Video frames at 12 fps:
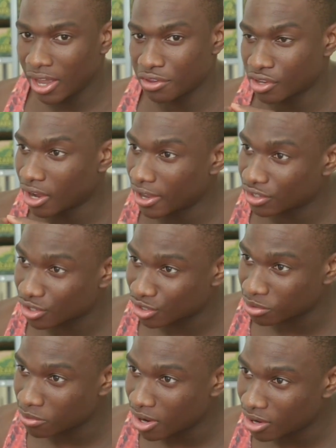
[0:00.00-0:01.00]
you cut into the
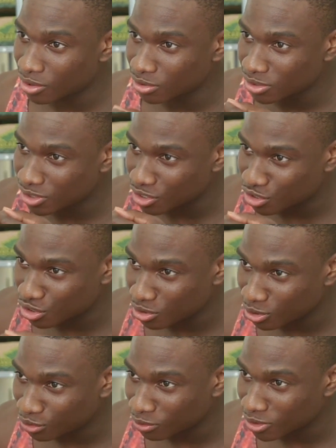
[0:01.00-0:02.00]
tomatoes, the
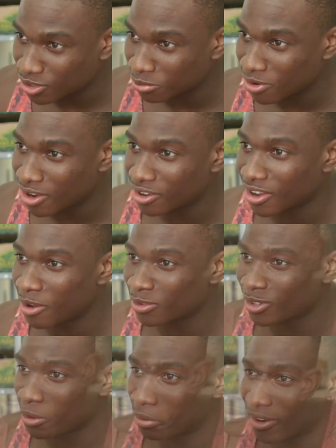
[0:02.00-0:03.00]
juice from the tomato
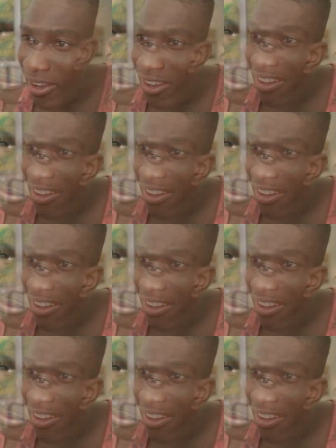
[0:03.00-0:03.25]
comes on the plate.